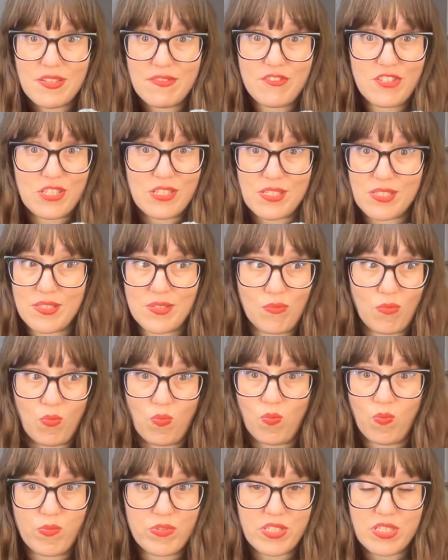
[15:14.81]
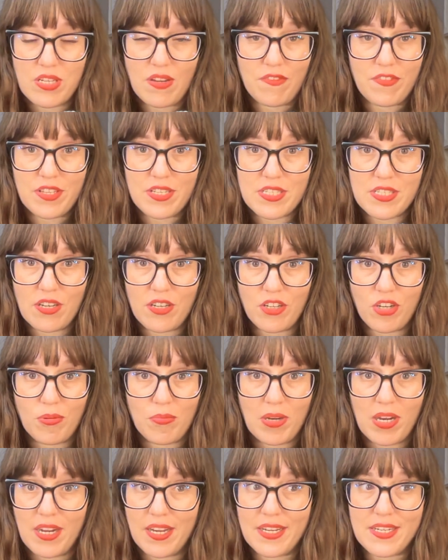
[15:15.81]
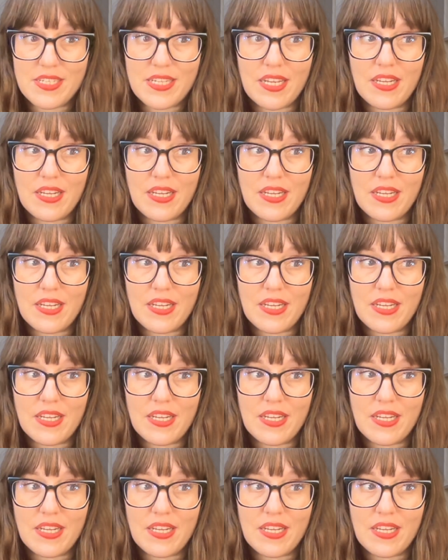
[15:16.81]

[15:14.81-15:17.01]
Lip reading: of just stuff that's on your mind,